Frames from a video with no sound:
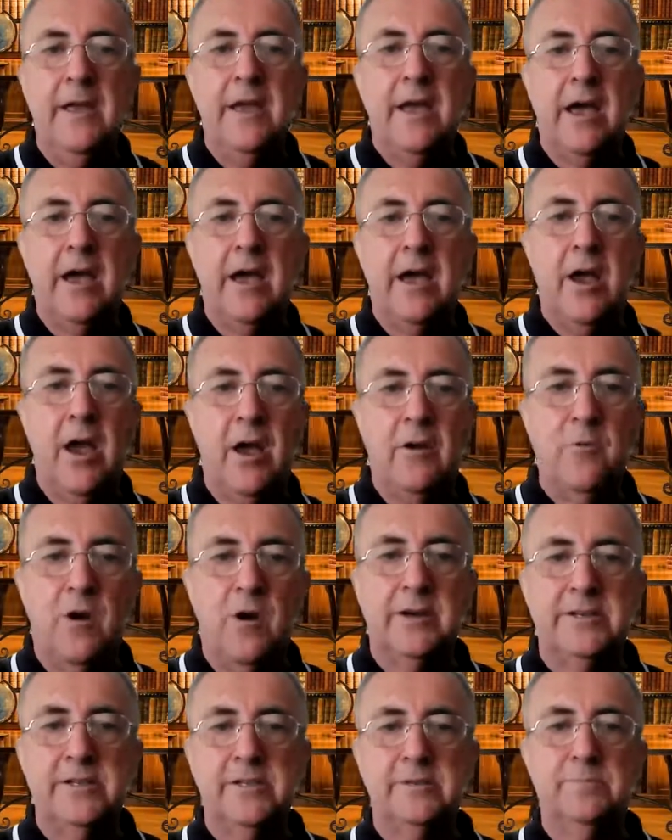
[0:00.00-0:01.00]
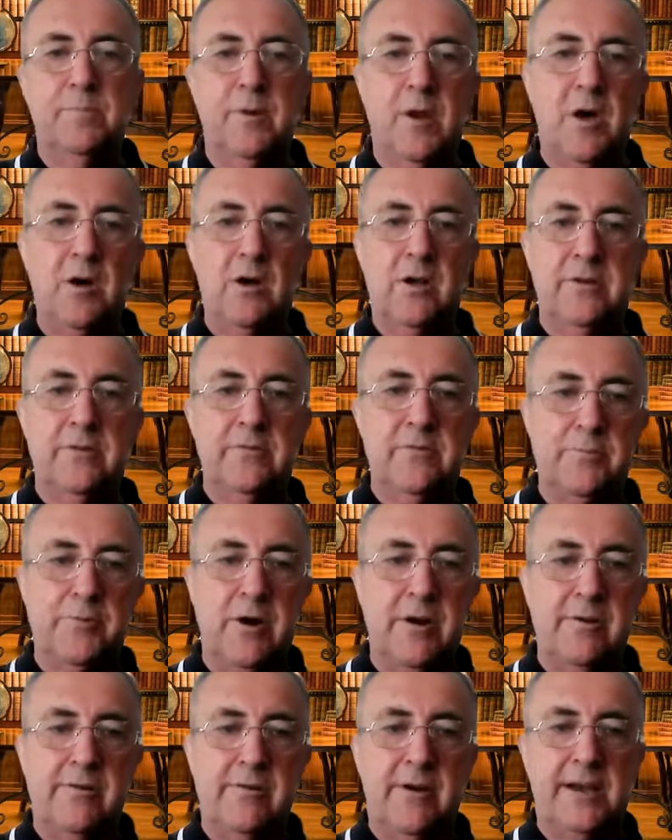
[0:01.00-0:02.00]
a writer's block or
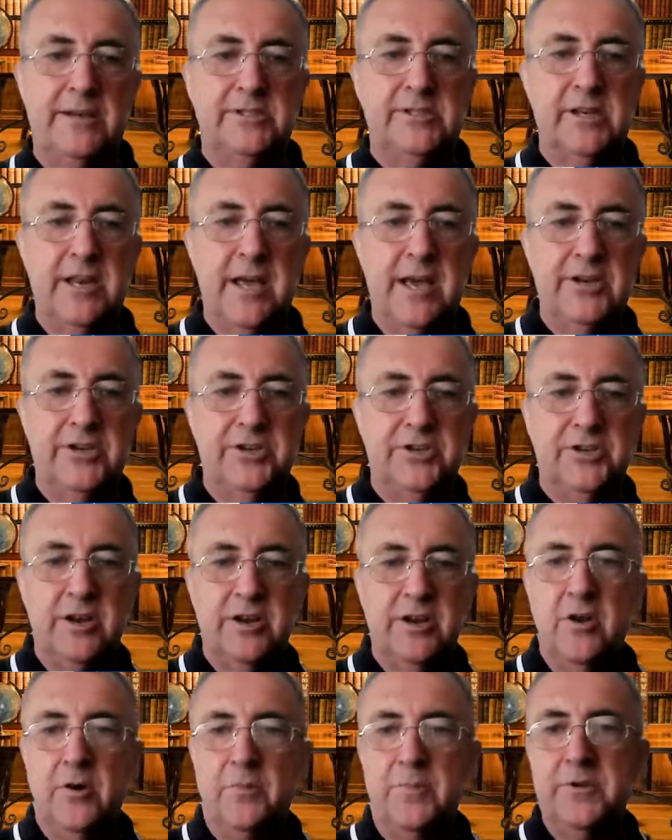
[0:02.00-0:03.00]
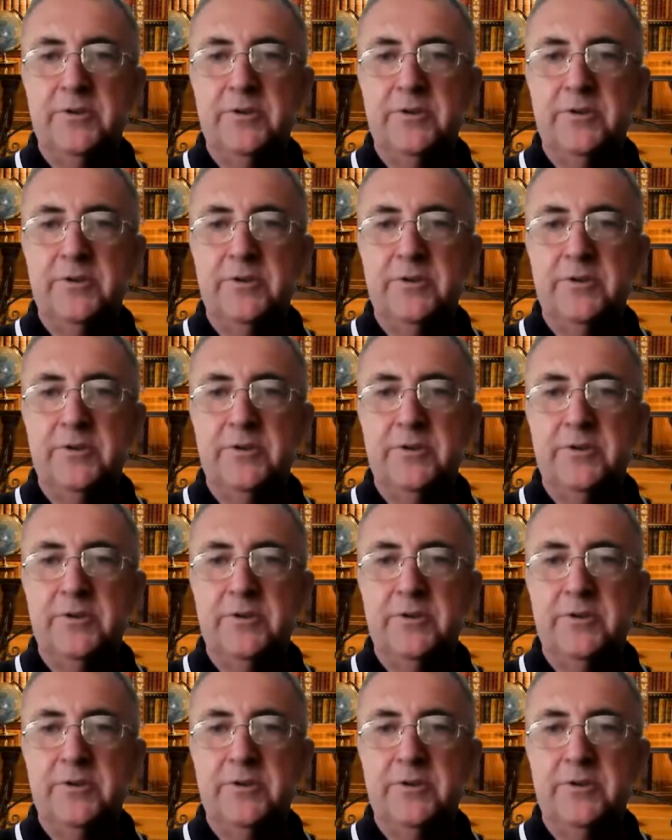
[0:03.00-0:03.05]
procrastination and help